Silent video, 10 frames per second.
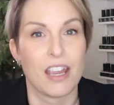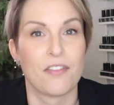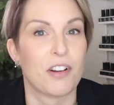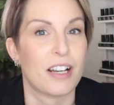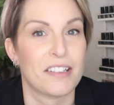
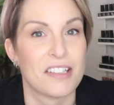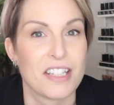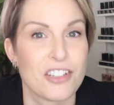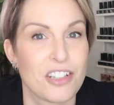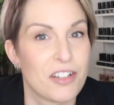if you're an
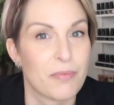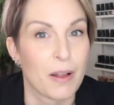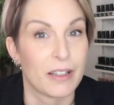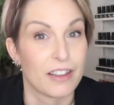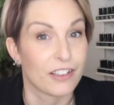esthetician, you've
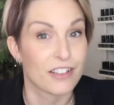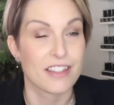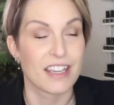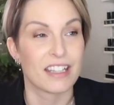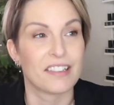probably learned
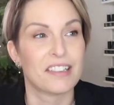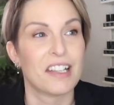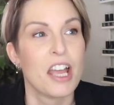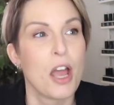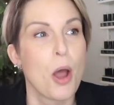this.
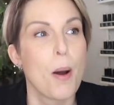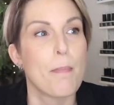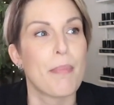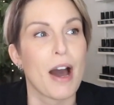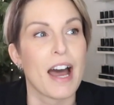
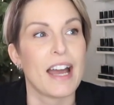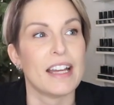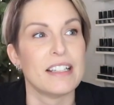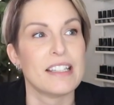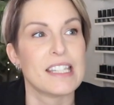
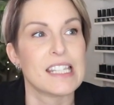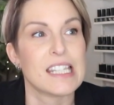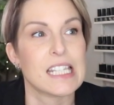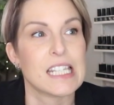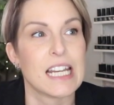But
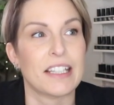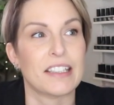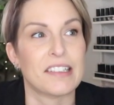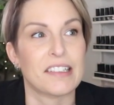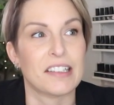
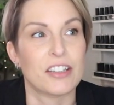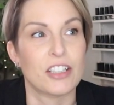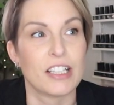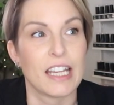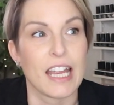it's
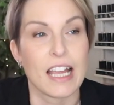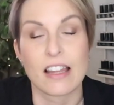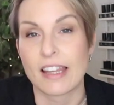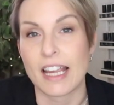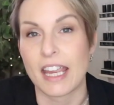looking
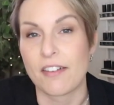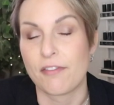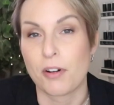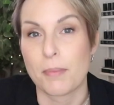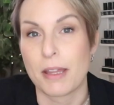like a
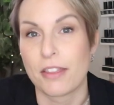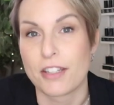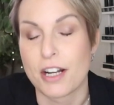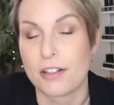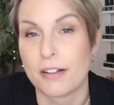four
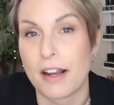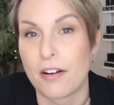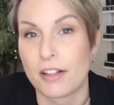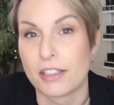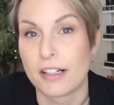month
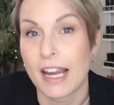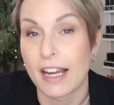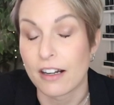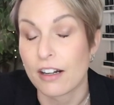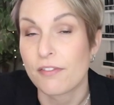turnaround on your
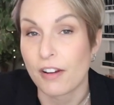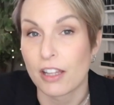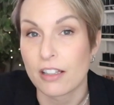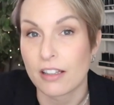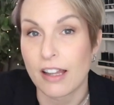hair
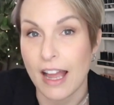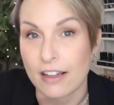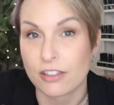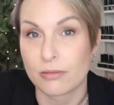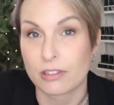follicle
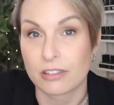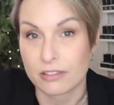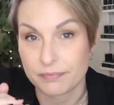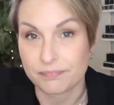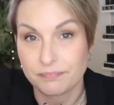
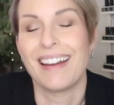actual